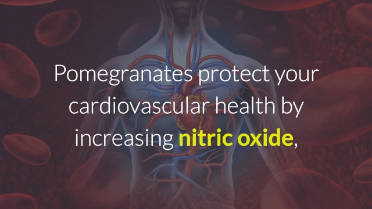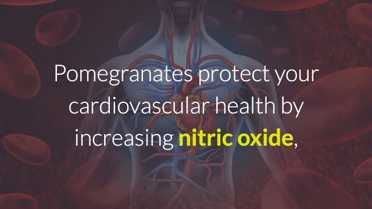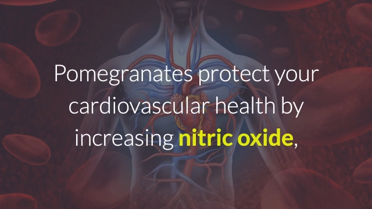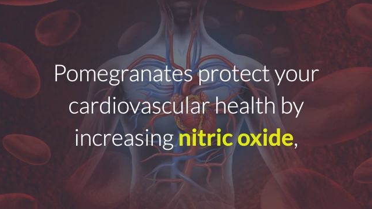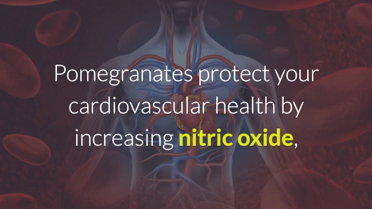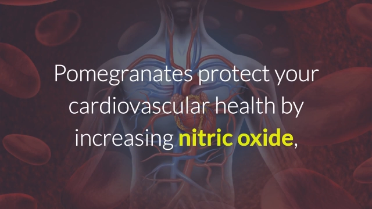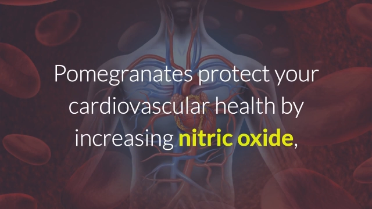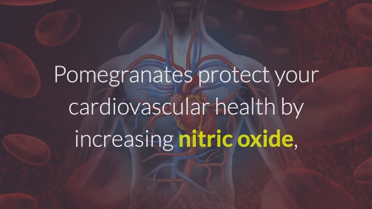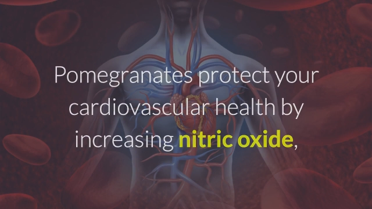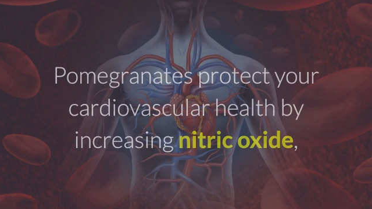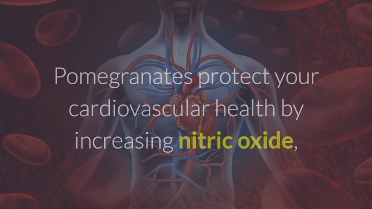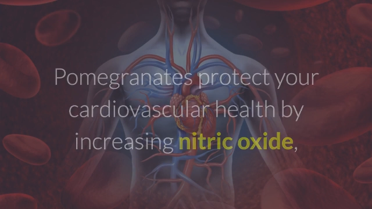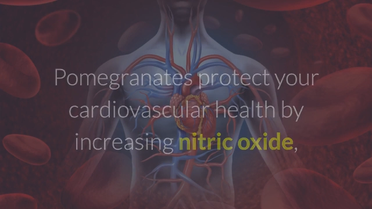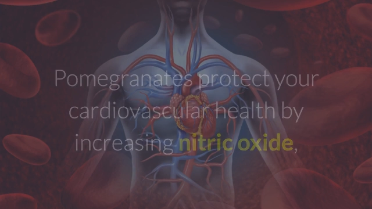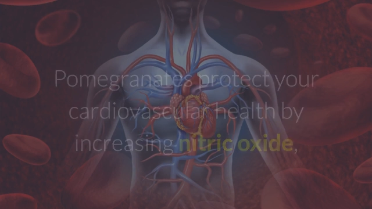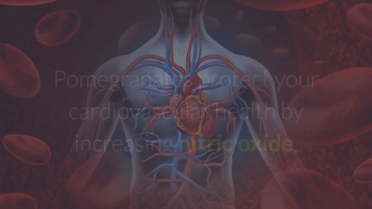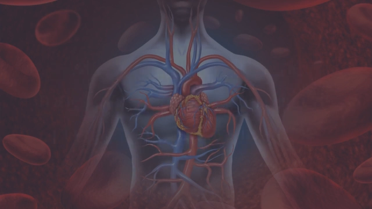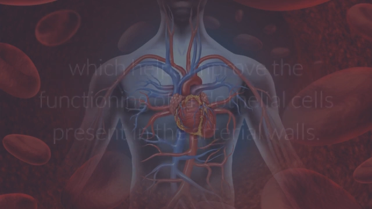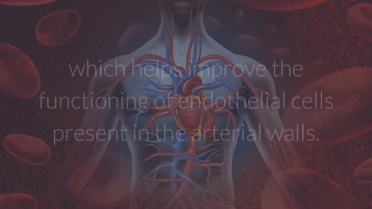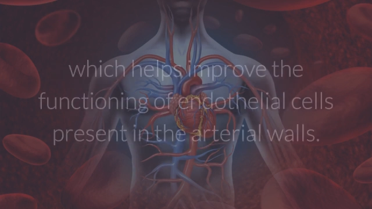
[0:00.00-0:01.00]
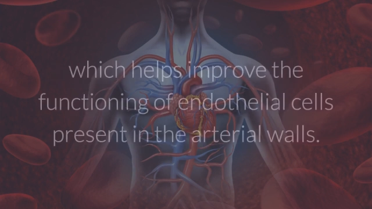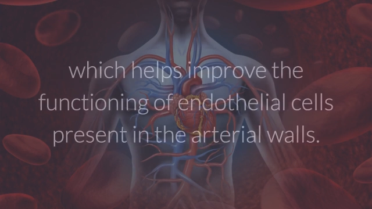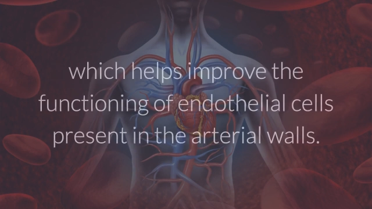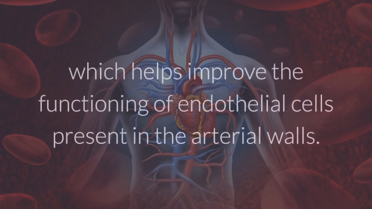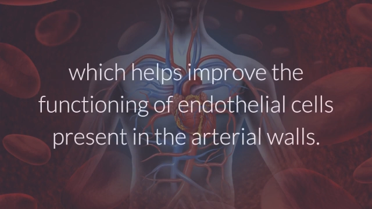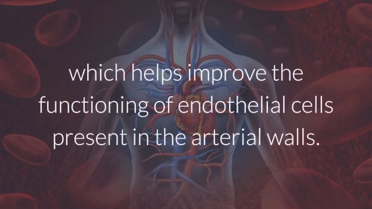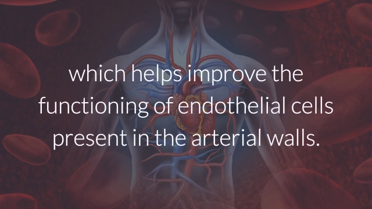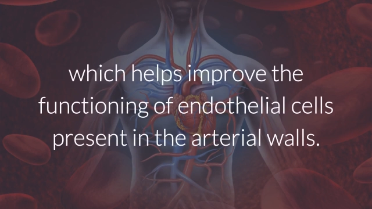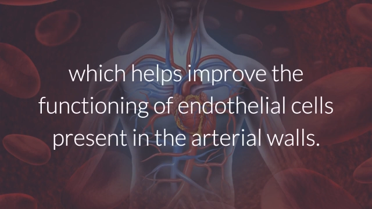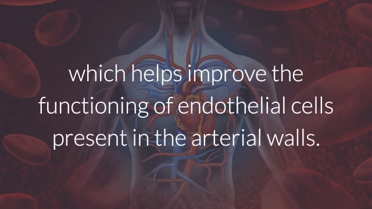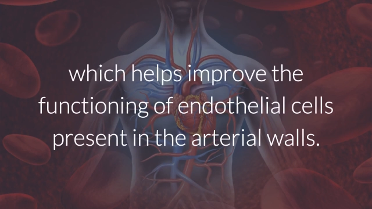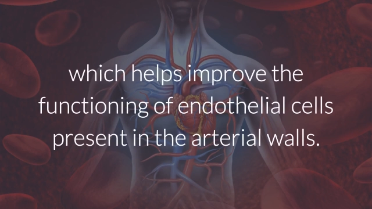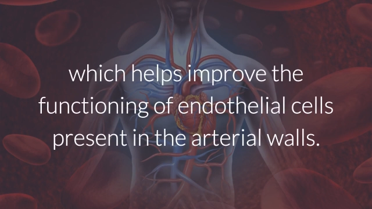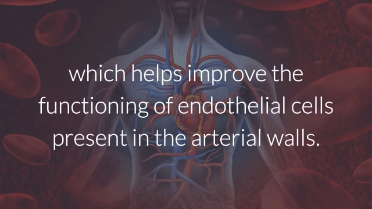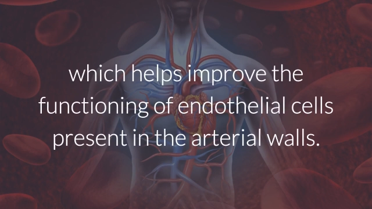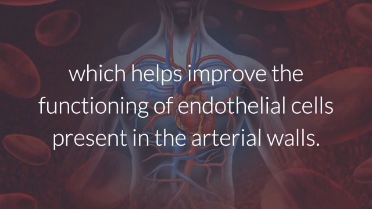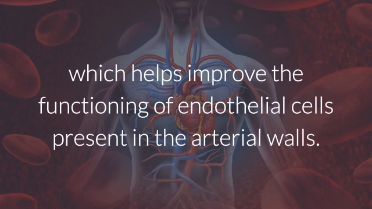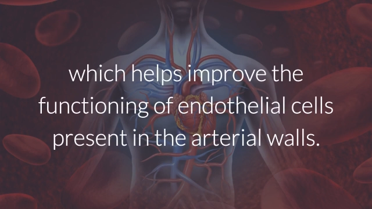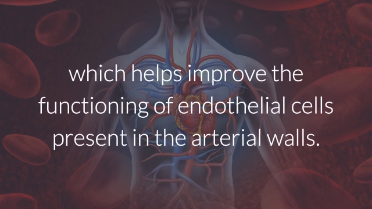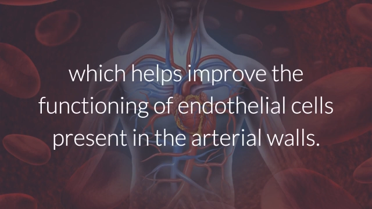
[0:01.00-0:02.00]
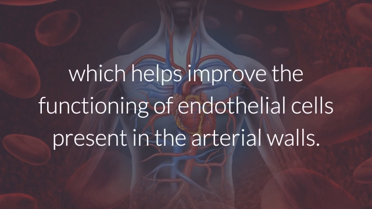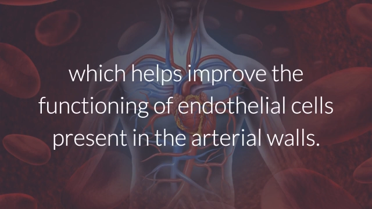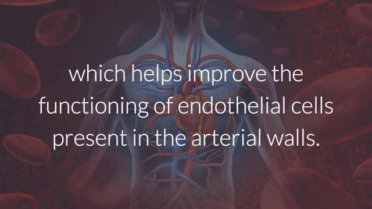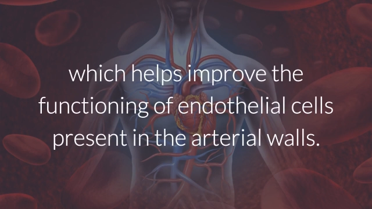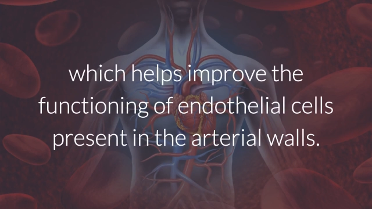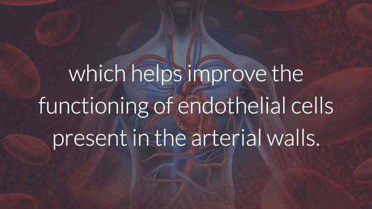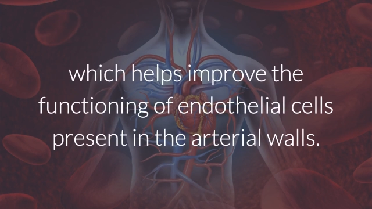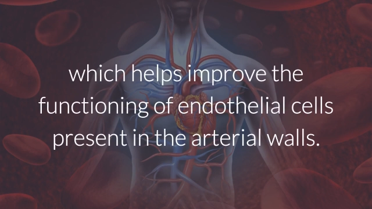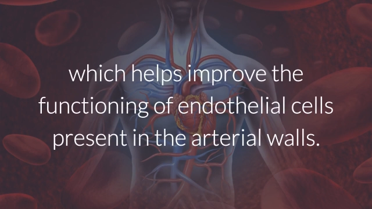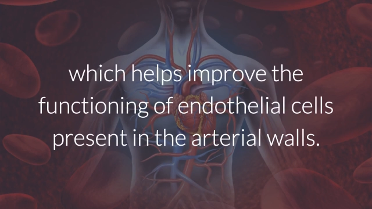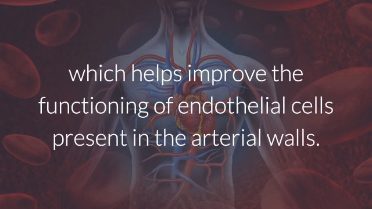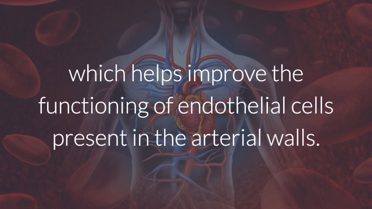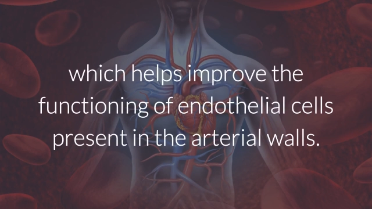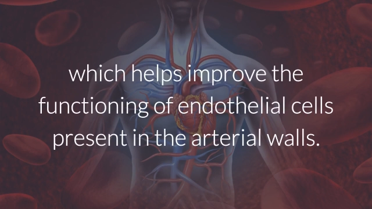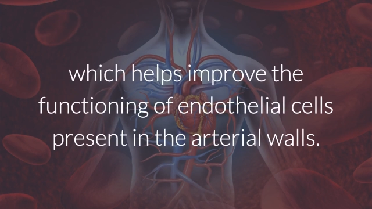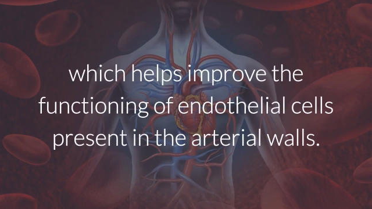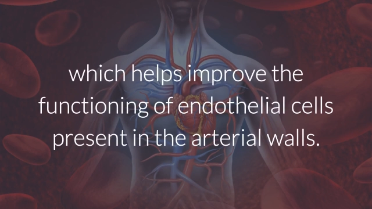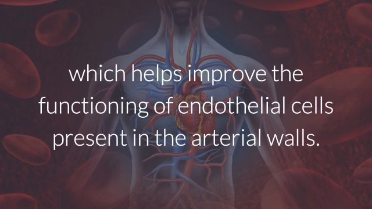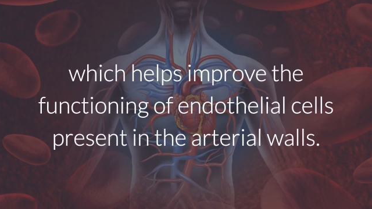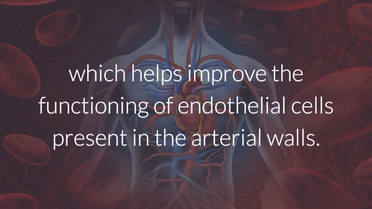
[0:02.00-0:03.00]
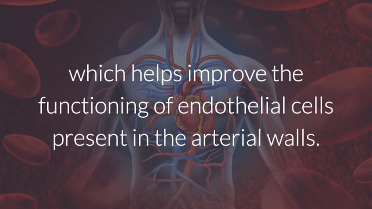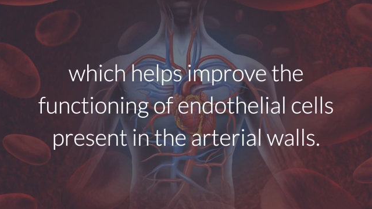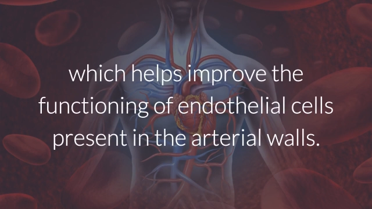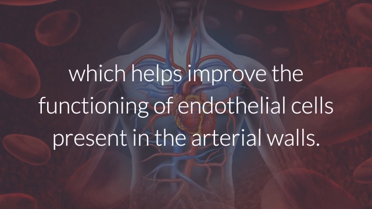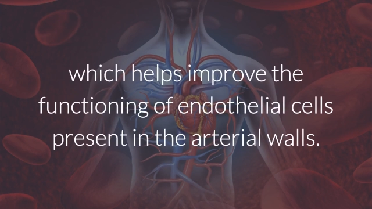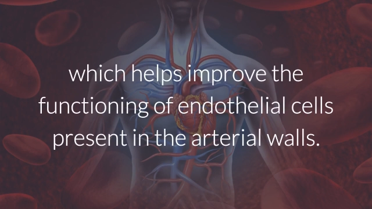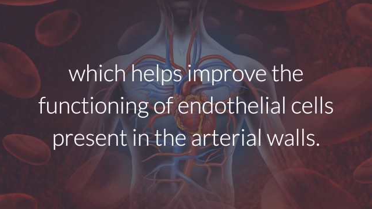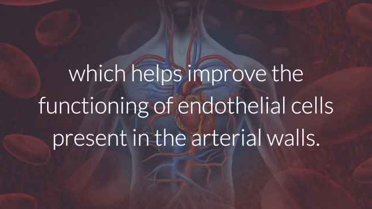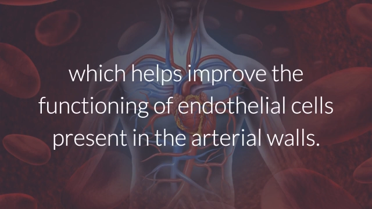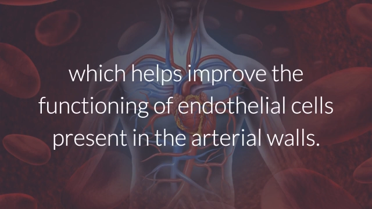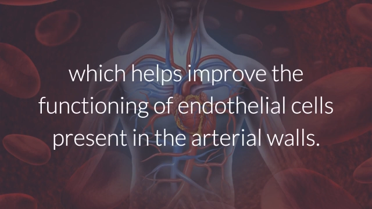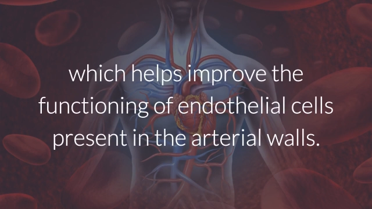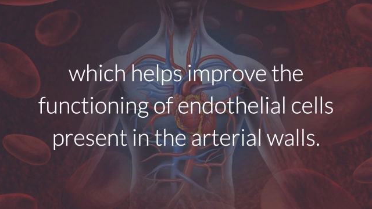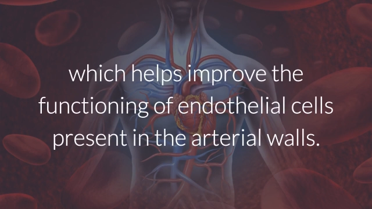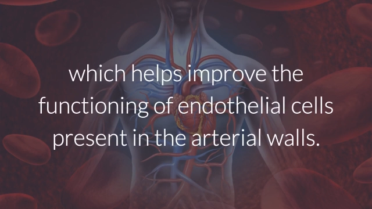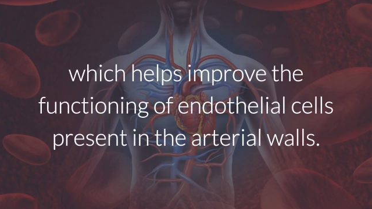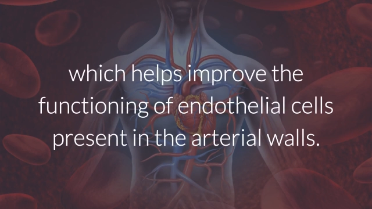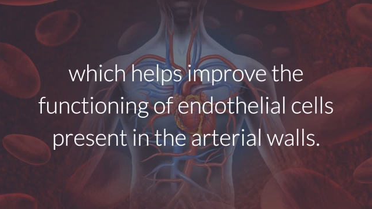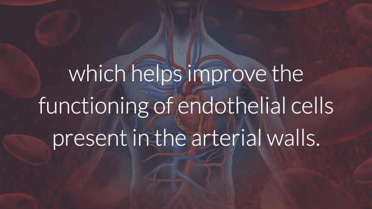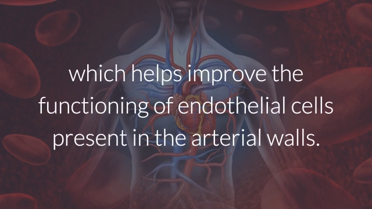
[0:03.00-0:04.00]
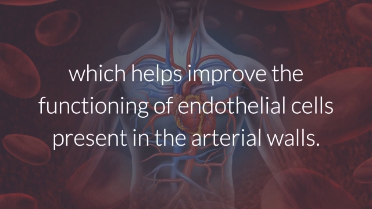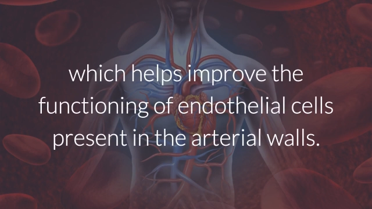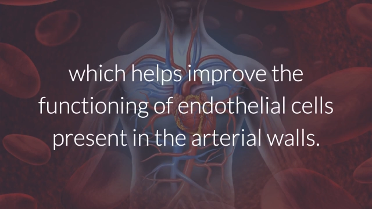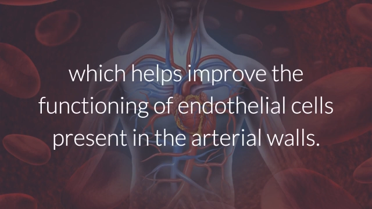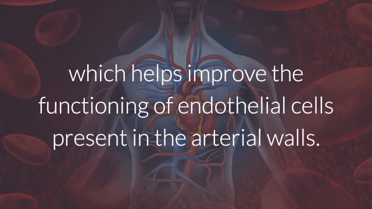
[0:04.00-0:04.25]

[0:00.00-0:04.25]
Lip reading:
(no speaker visible)